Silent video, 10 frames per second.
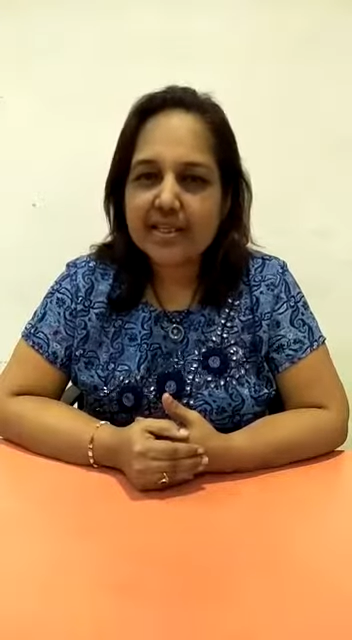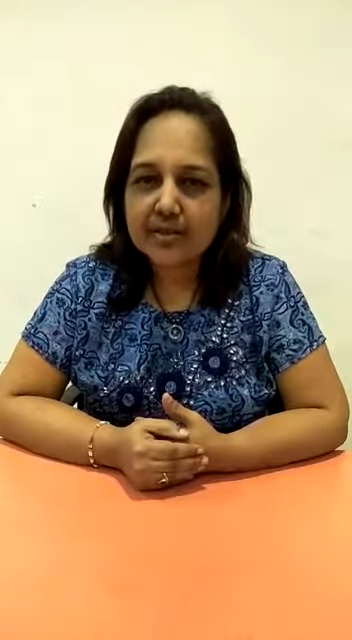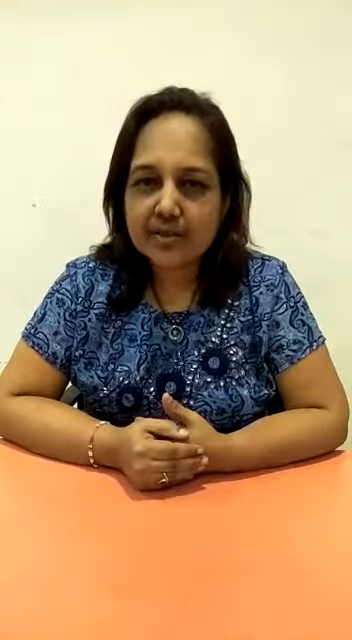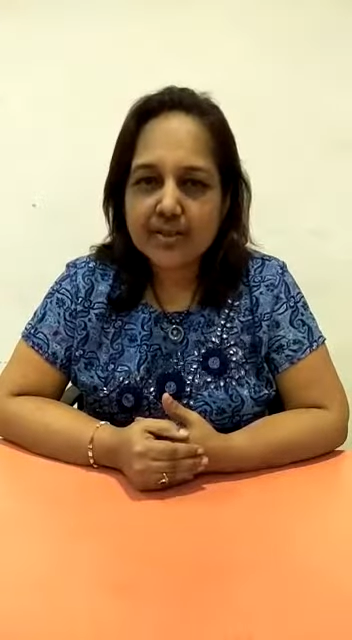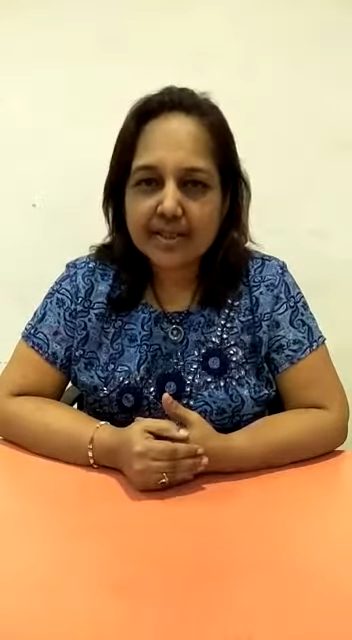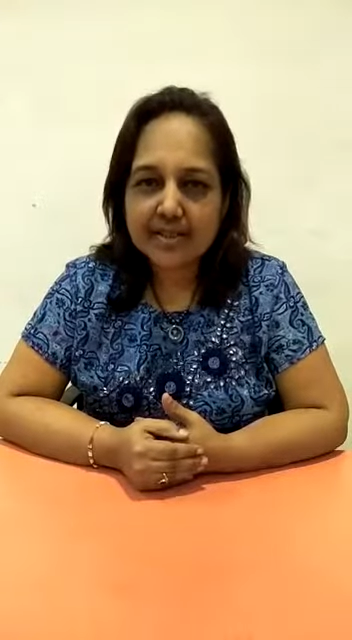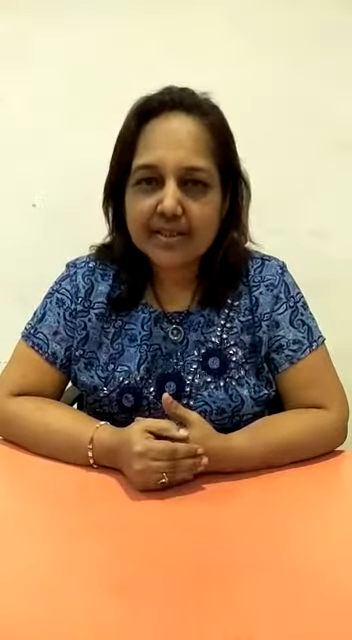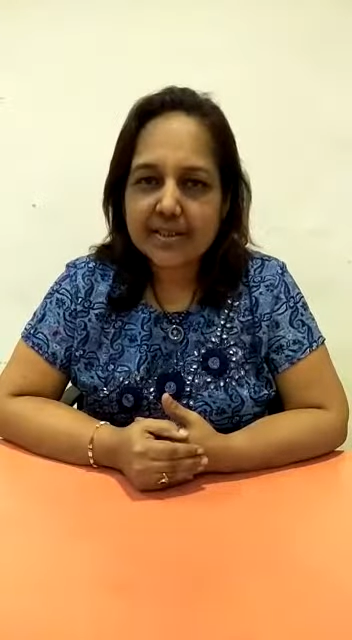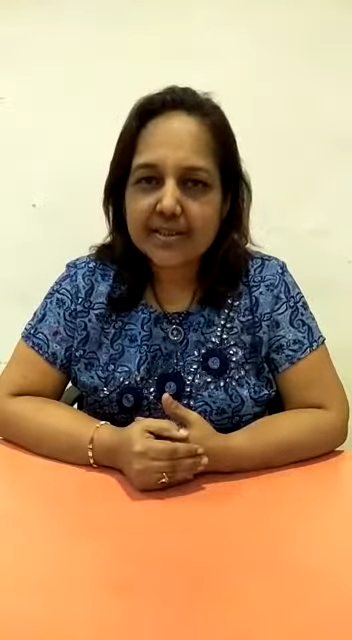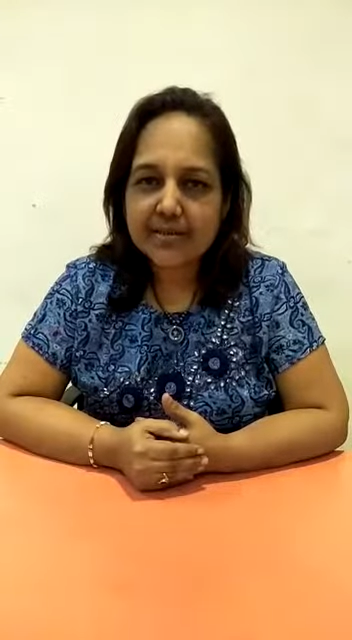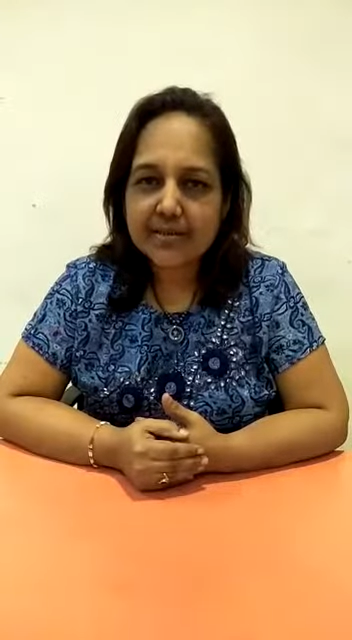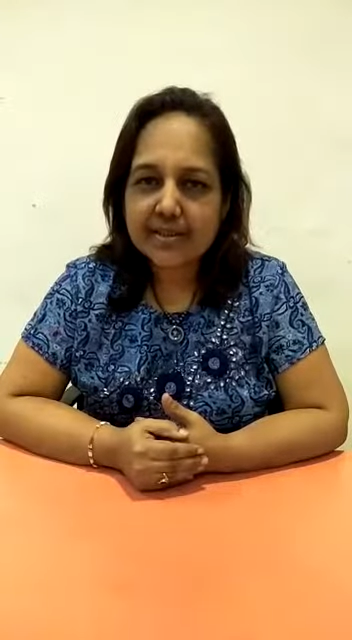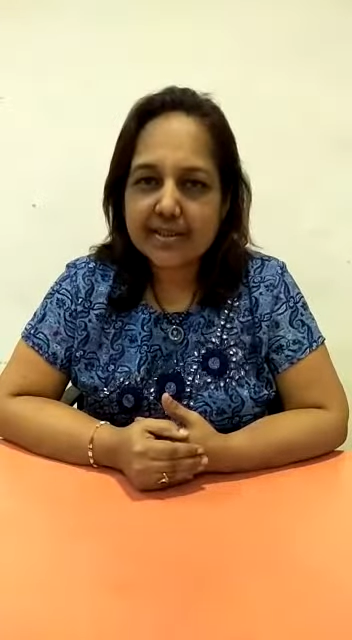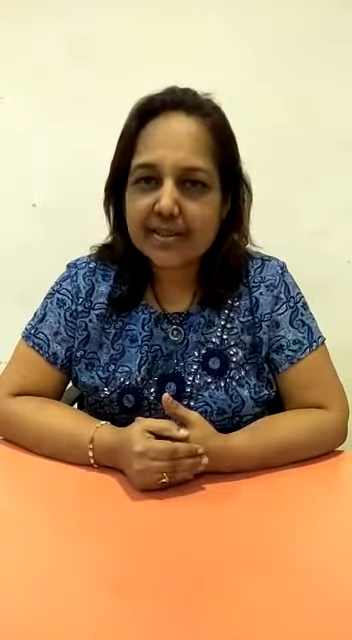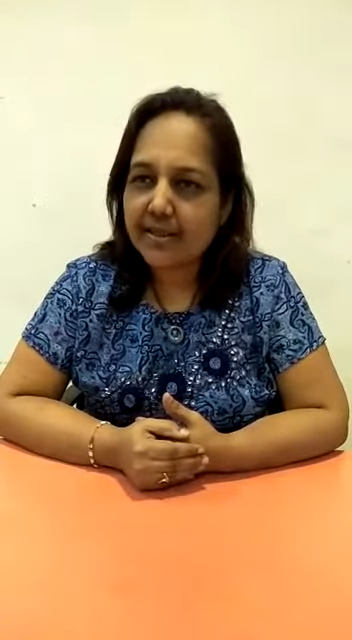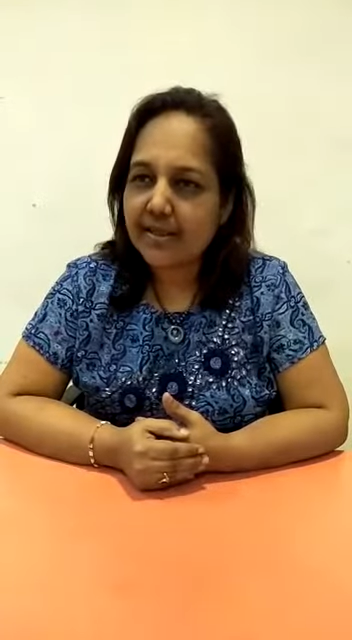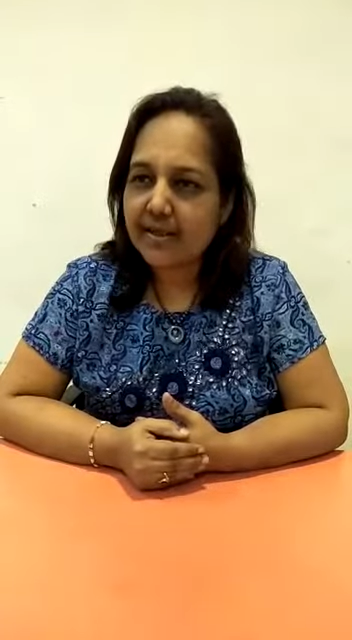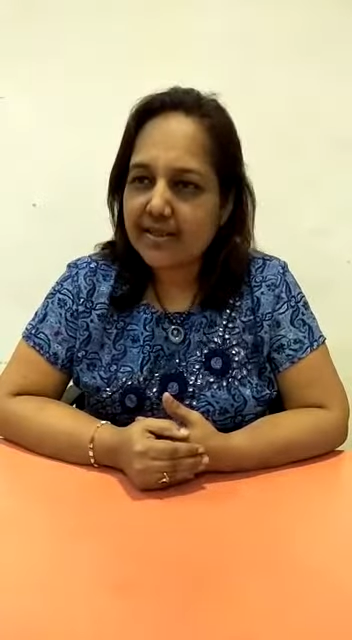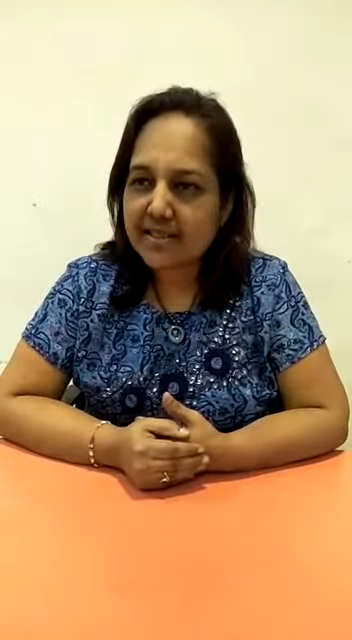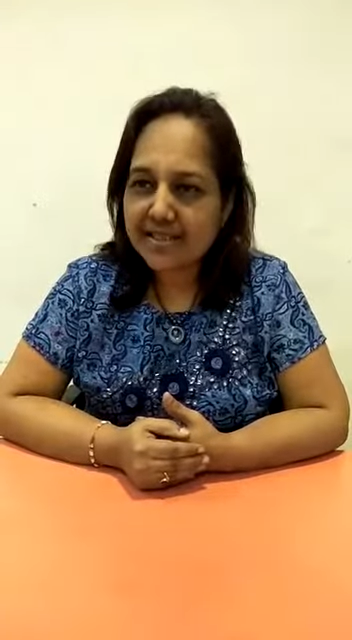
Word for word: so that you can uh,